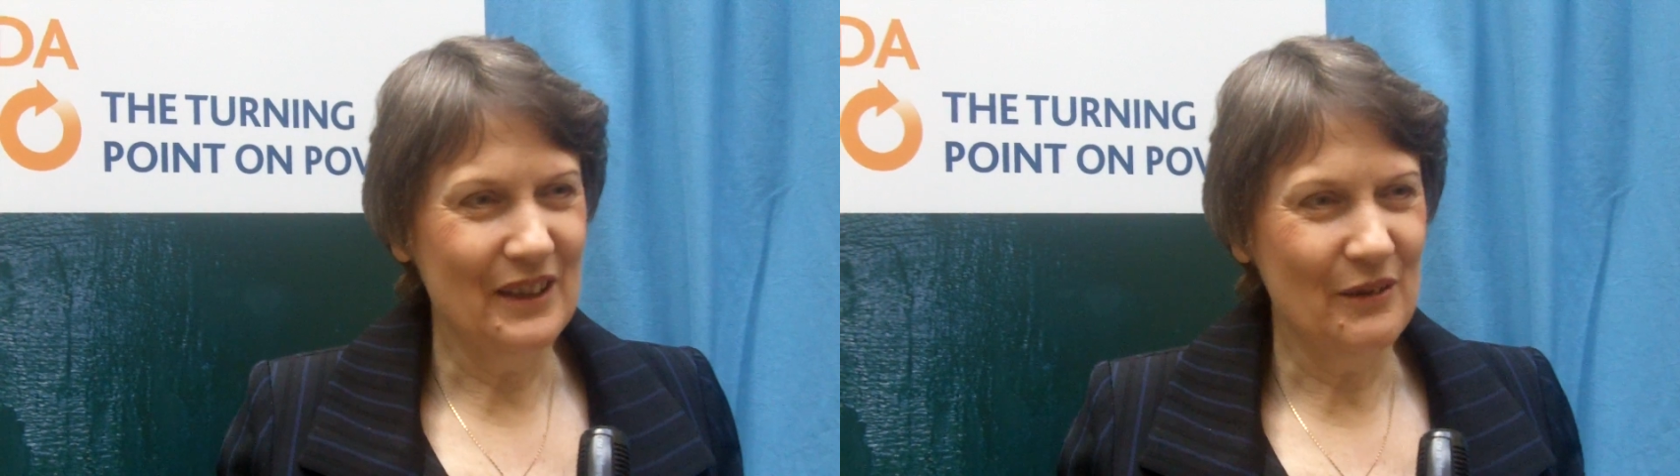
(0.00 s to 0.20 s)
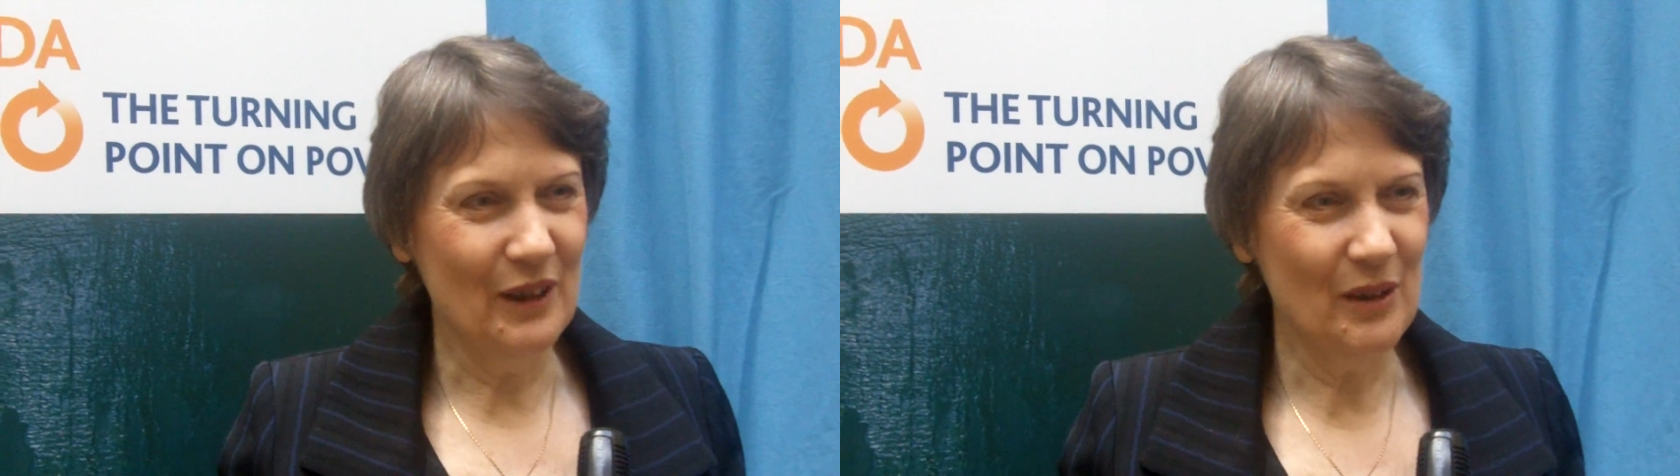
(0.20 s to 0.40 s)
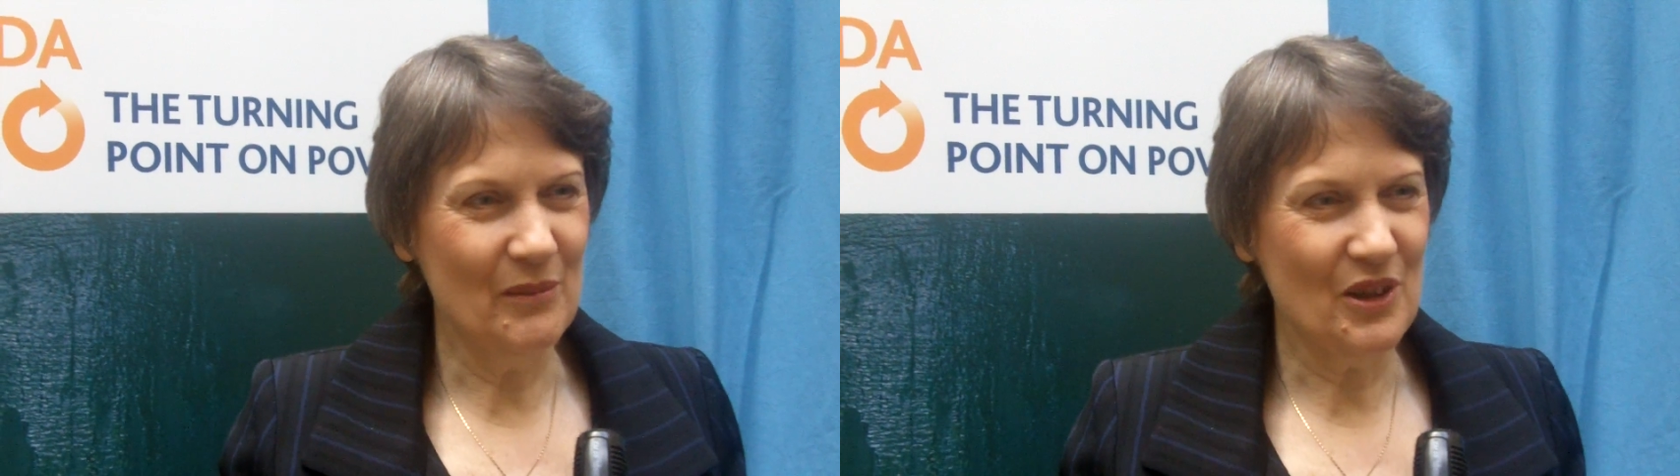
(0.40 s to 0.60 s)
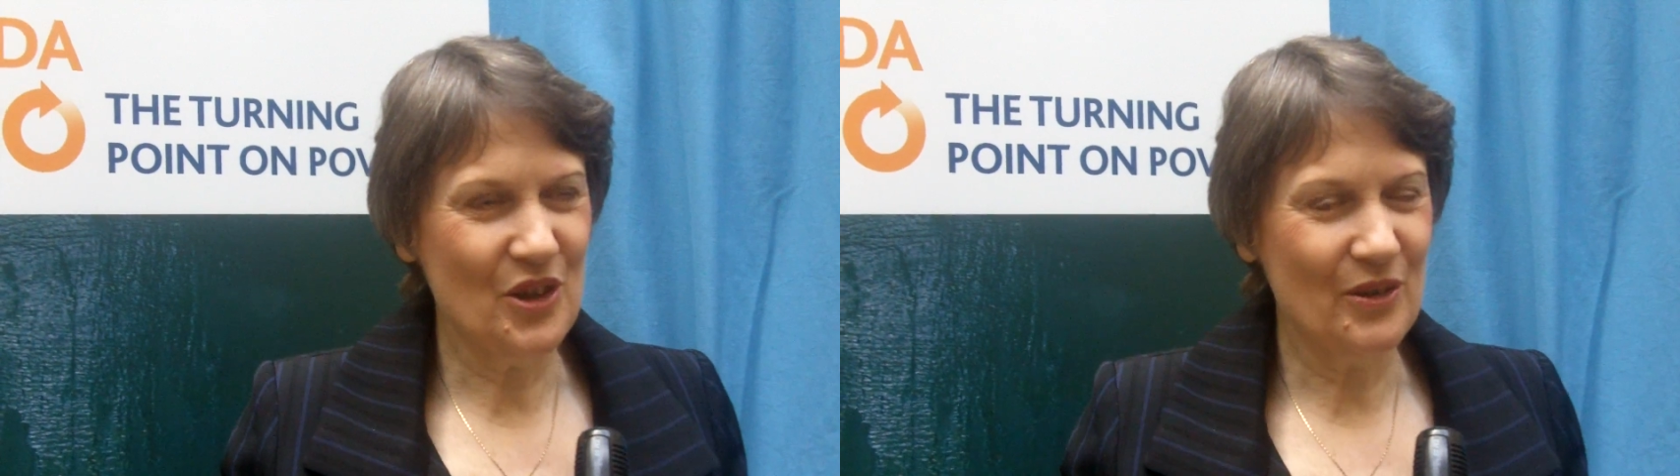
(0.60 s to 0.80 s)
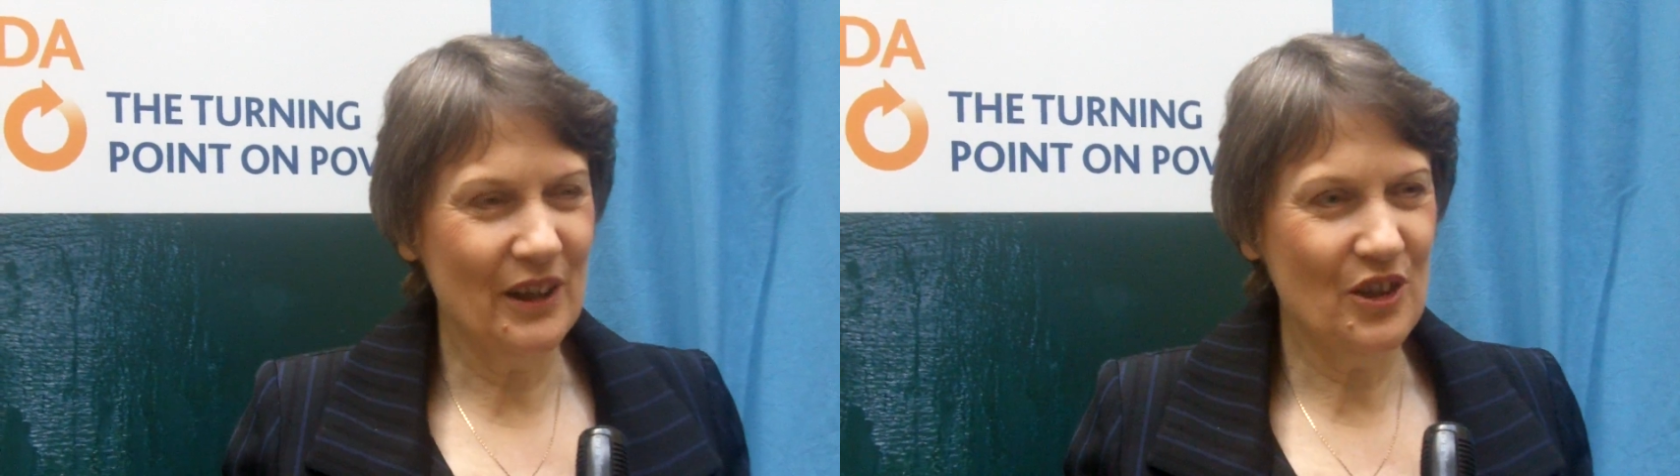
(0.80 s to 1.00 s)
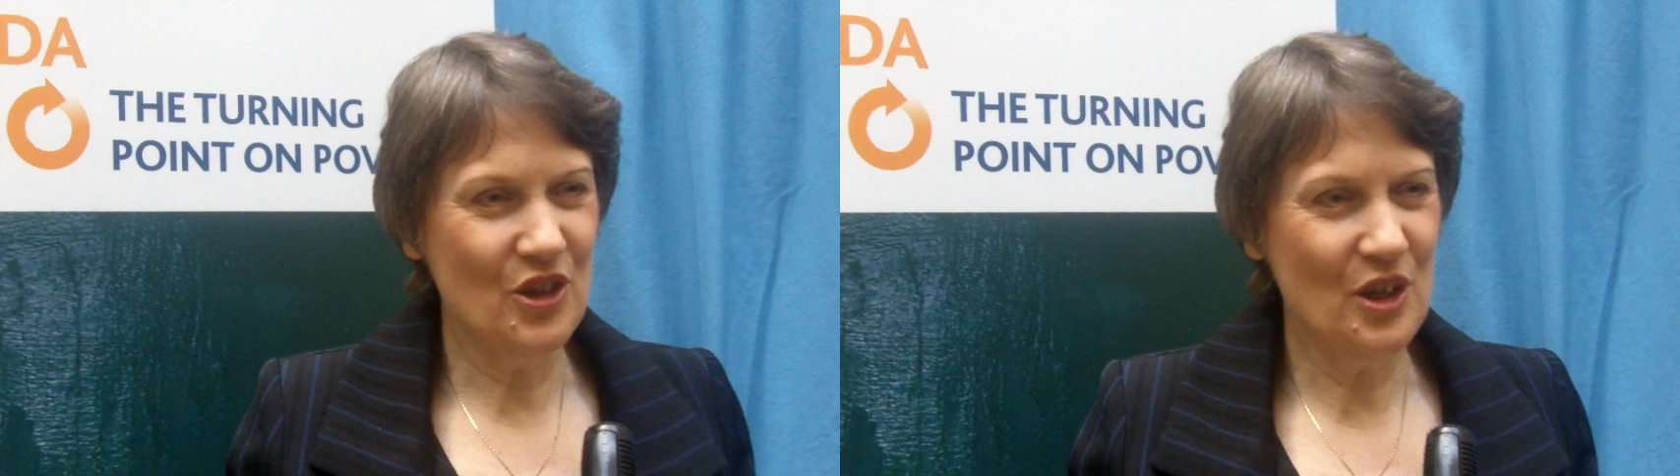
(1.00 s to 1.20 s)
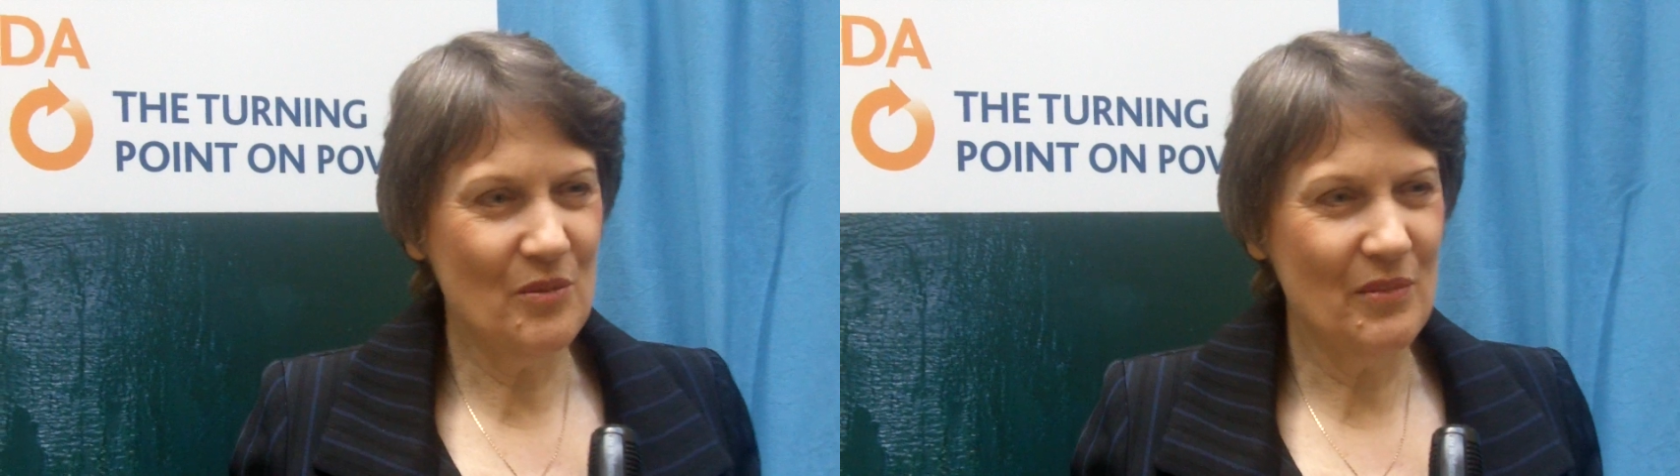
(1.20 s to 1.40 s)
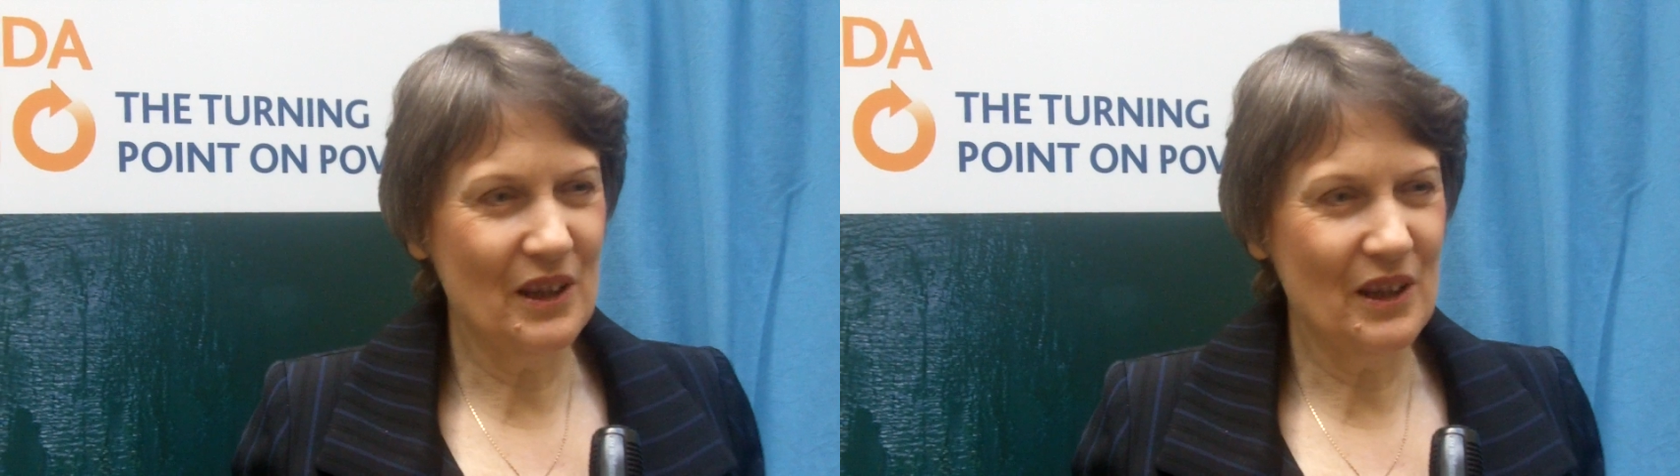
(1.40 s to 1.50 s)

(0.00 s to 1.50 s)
development strategies,